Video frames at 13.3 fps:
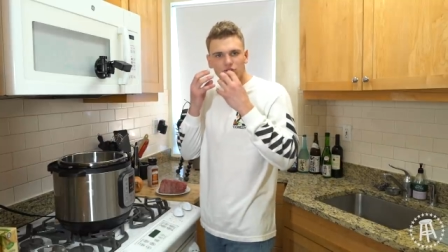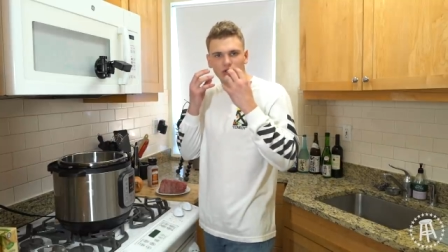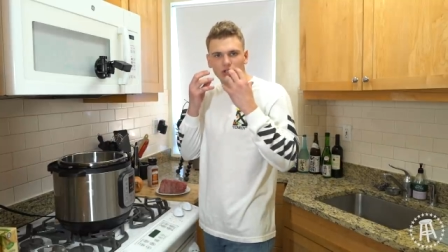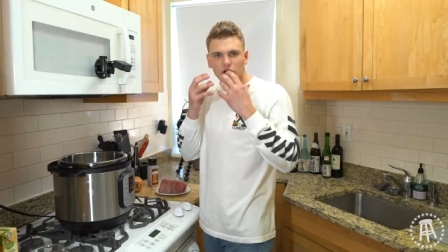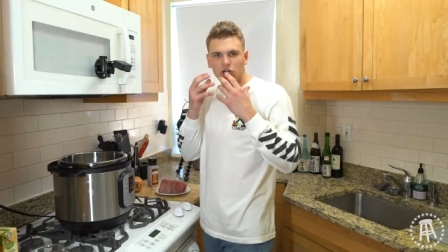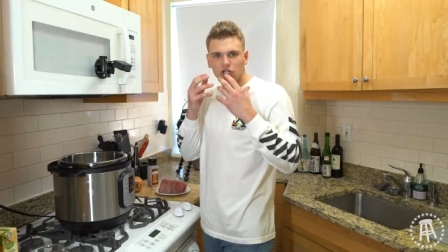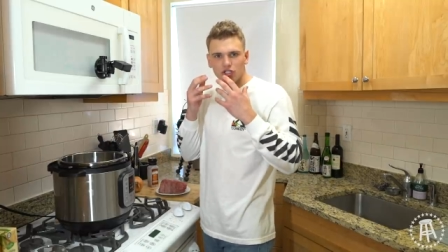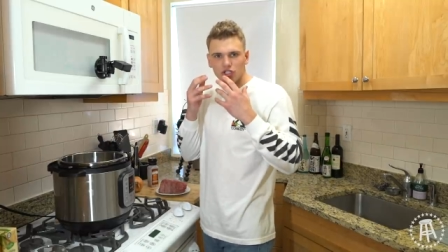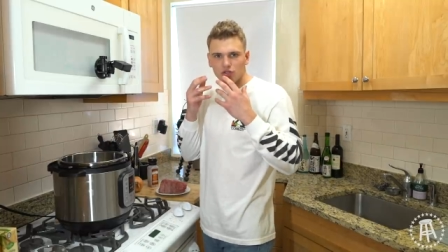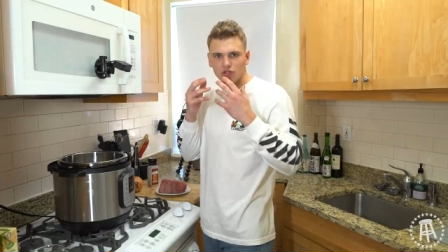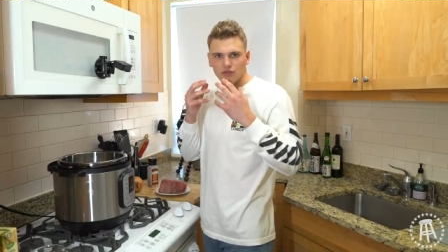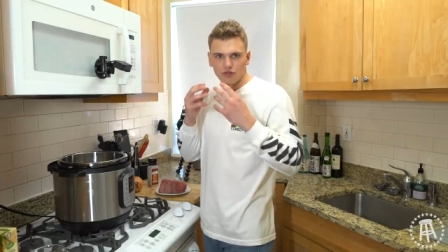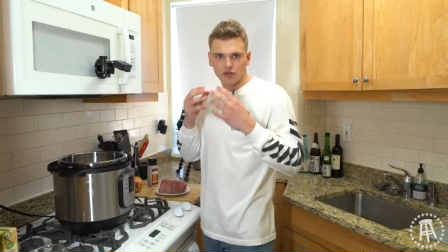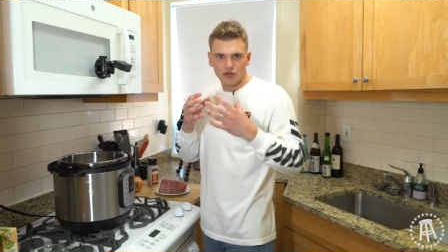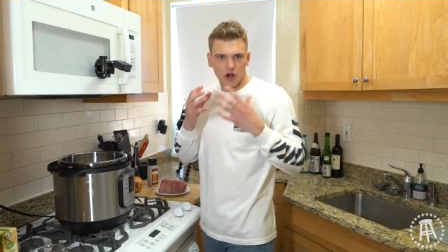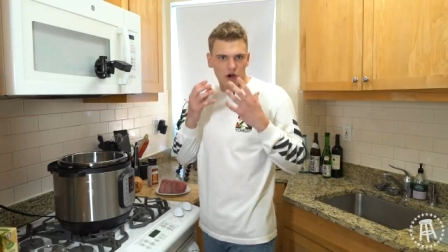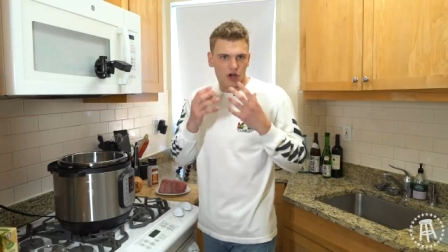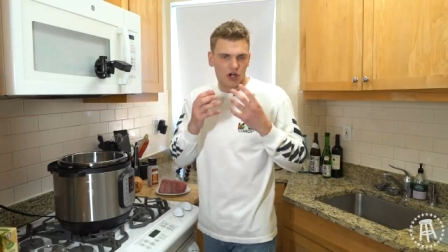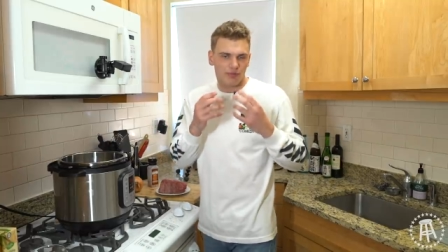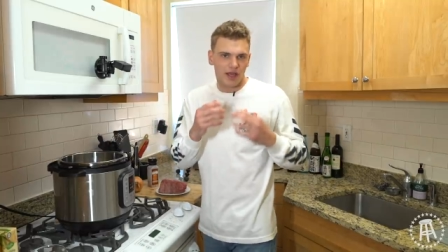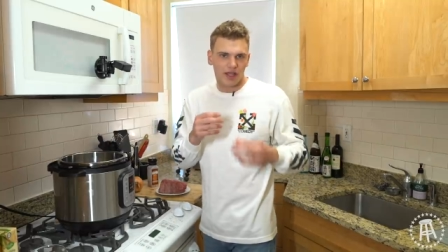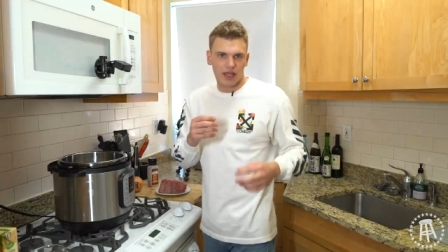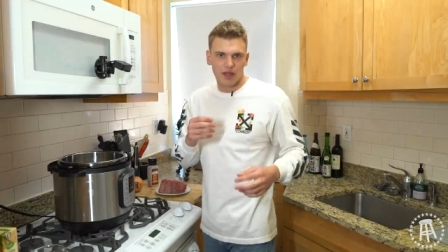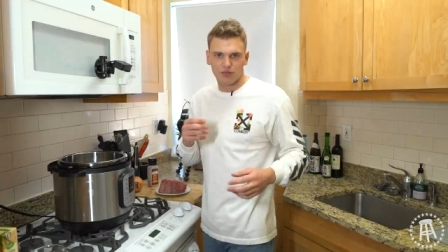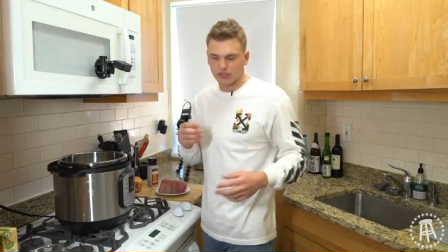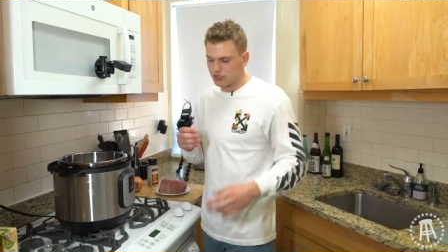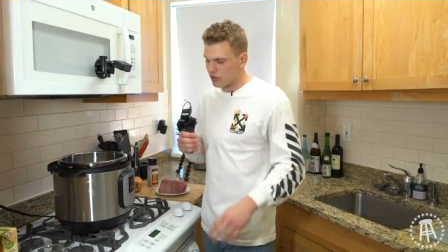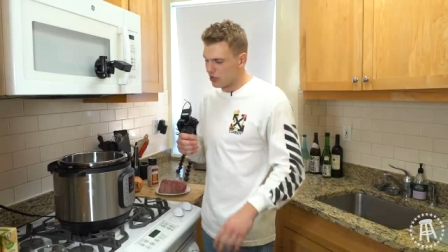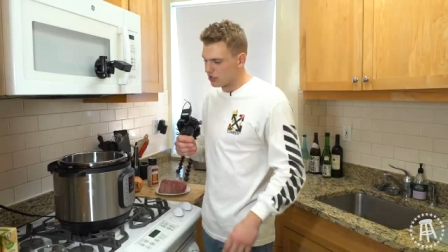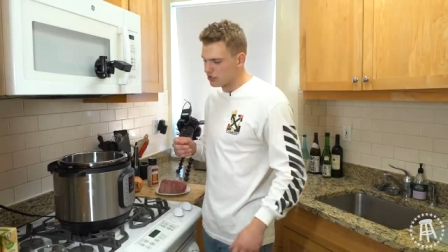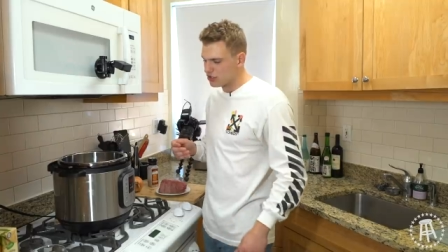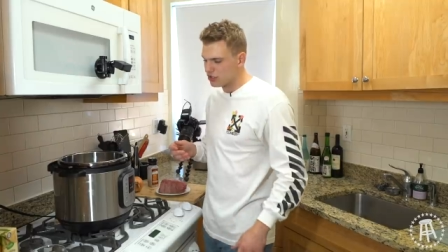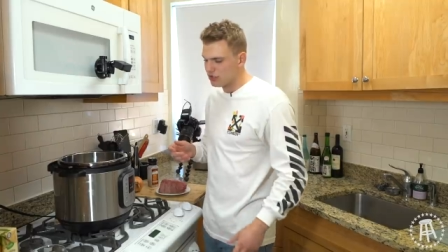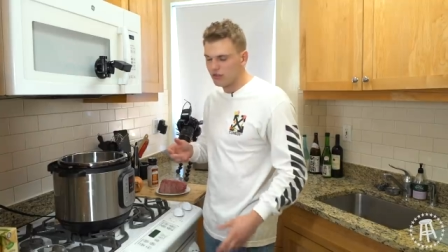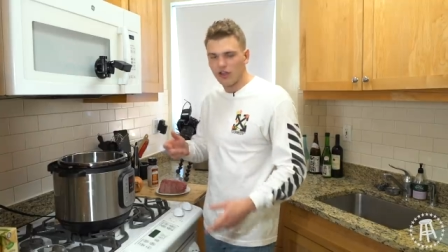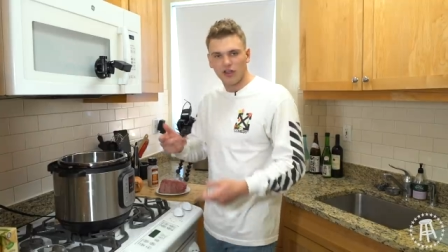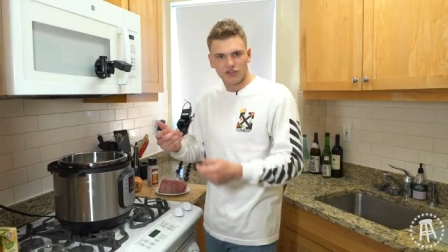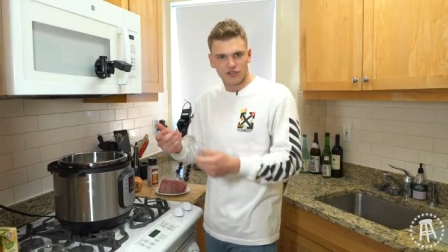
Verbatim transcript: so he couldn't chew his food. The hard baguette was too hard to chew,